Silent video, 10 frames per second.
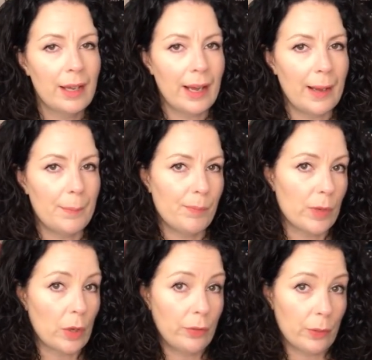
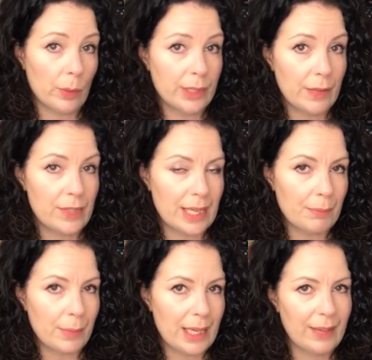on the one you've
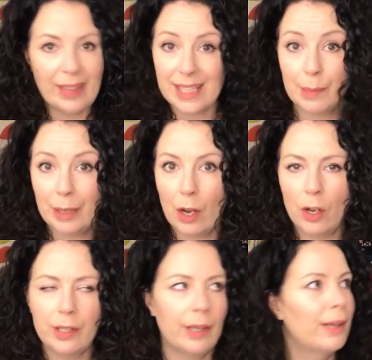sent me, and that's a bit odd.